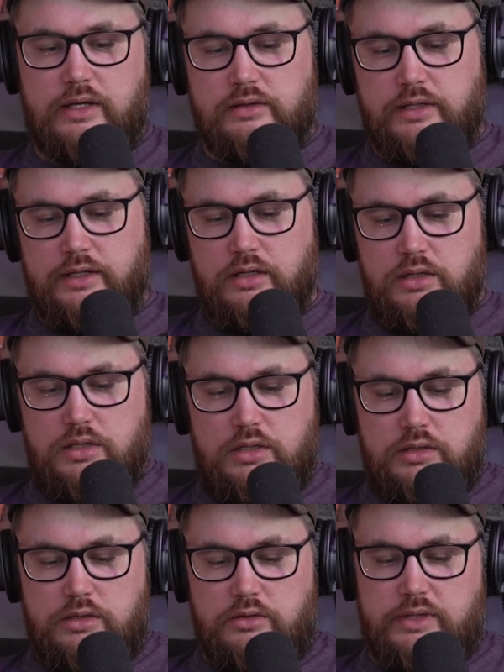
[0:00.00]
And like,
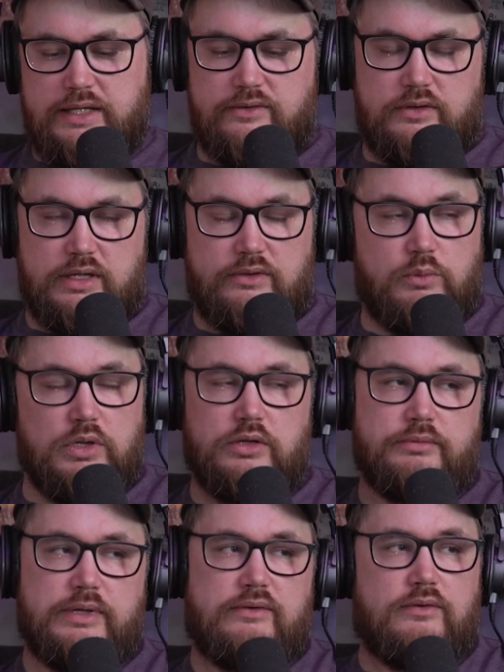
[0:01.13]
you know, that's one of the
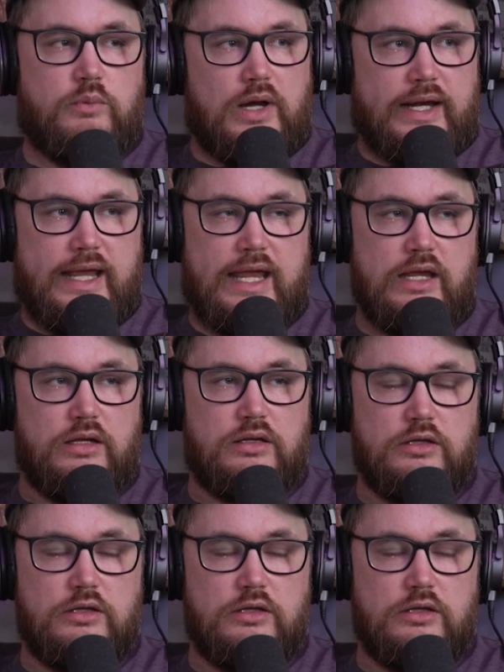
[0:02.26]
reasons why I hate